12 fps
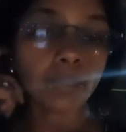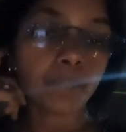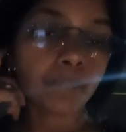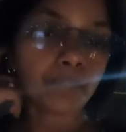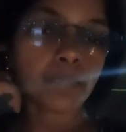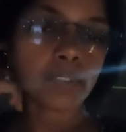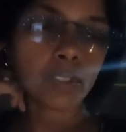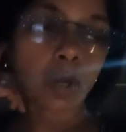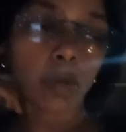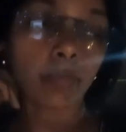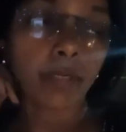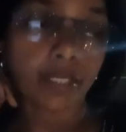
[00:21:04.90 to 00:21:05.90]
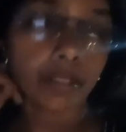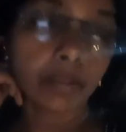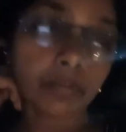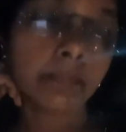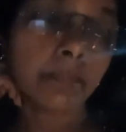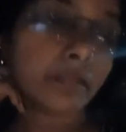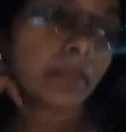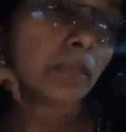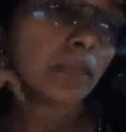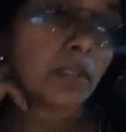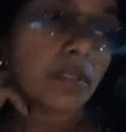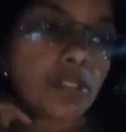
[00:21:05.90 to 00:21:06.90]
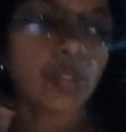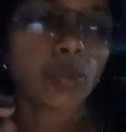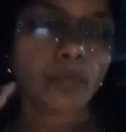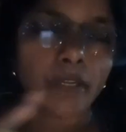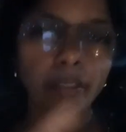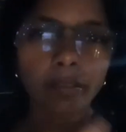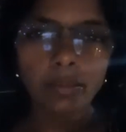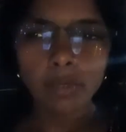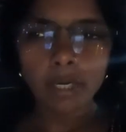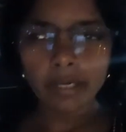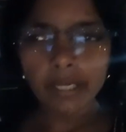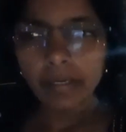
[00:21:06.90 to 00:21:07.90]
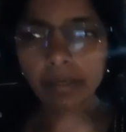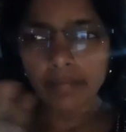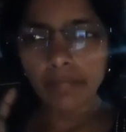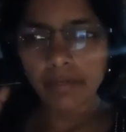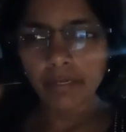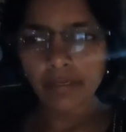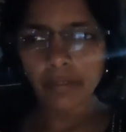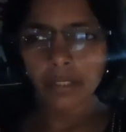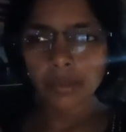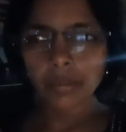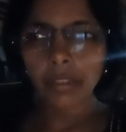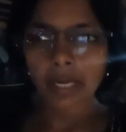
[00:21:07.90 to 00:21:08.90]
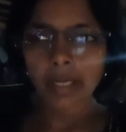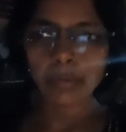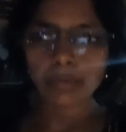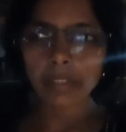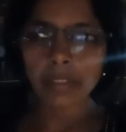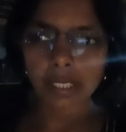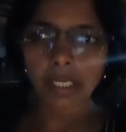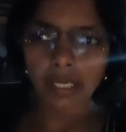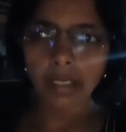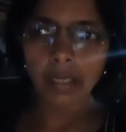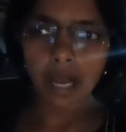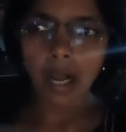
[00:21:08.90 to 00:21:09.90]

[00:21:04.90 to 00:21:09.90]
song video. So when you are here, when you try to sing on